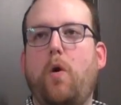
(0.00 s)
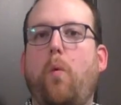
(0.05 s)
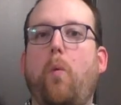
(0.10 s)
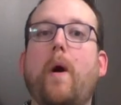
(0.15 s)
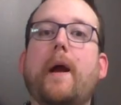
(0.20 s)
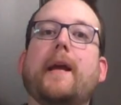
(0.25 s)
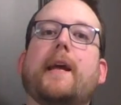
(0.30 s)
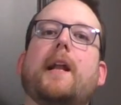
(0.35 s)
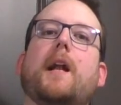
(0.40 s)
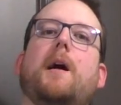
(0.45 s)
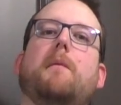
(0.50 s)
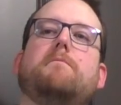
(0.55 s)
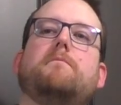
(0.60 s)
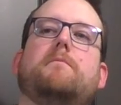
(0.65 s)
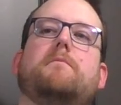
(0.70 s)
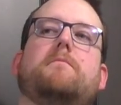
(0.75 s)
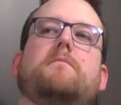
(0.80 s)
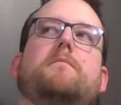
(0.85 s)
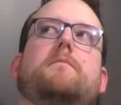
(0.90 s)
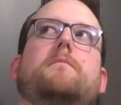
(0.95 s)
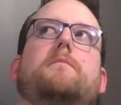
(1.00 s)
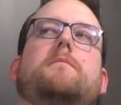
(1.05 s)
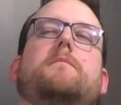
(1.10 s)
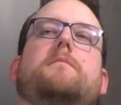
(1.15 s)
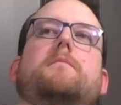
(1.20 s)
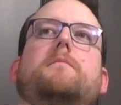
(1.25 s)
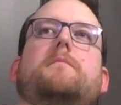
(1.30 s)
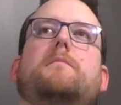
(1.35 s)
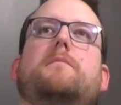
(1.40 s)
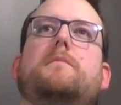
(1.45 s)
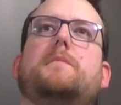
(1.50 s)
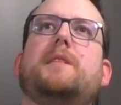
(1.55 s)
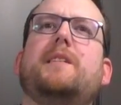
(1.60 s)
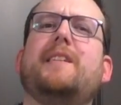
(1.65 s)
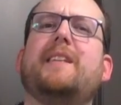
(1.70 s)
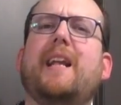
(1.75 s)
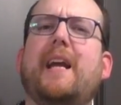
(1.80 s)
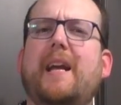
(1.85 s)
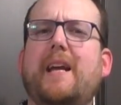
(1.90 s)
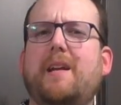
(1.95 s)
waking up
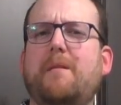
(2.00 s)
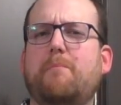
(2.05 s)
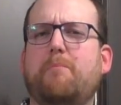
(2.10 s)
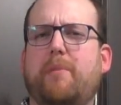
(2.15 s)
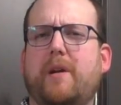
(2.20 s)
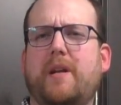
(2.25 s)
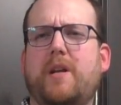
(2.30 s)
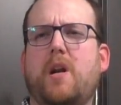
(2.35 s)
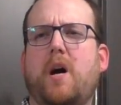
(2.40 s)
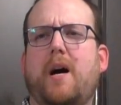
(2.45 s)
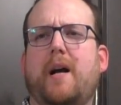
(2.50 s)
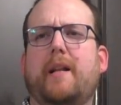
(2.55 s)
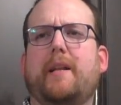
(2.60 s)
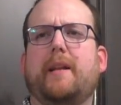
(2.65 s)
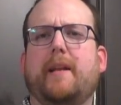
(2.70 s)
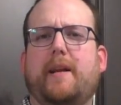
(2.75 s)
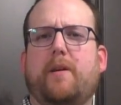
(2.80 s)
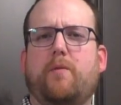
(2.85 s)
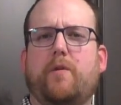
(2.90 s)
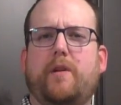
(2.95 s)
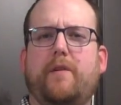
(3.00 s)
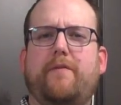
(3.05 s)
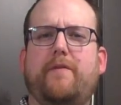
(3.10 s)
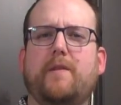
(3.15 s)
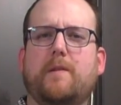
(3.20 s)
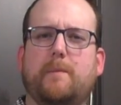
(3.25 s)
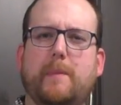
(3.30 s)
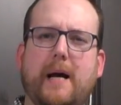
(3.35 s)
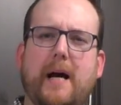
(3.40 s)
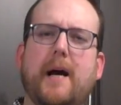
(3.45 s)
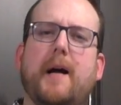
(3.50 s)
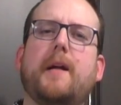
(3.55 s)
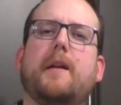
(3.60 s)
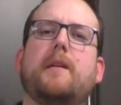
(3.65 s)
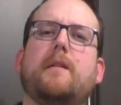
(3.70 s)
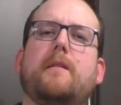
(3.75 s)
late, but not late where you feel bad.